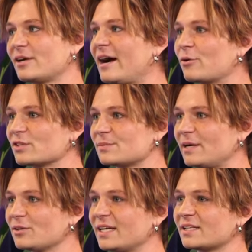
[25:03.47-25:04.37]
for hours
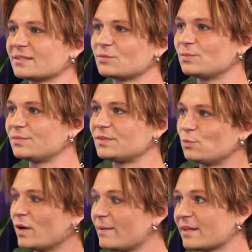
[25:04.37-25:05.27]
about like,
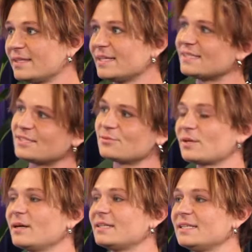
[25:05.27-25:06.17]
what about this? What
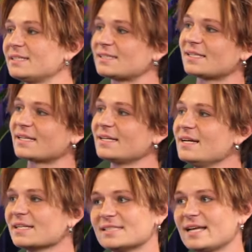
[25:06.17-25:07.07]
about this? Like,
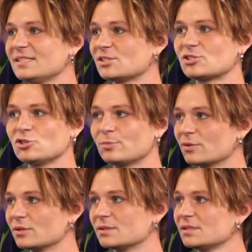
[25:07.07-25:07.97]
because Andy's
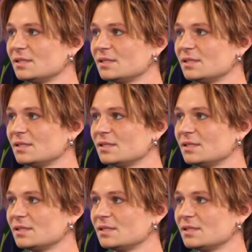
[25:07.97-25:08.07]
super